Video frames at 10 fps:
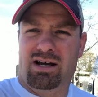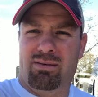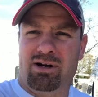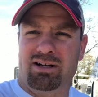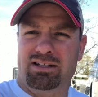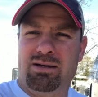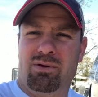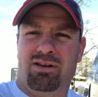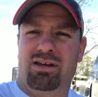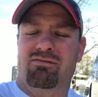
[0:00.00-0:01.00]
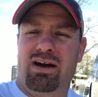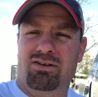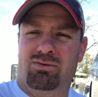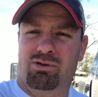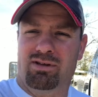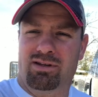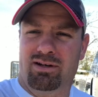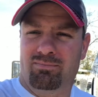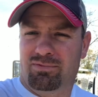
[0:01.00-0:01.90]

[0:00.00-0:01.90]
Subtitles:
I'm not gonna keep anything valuable in there,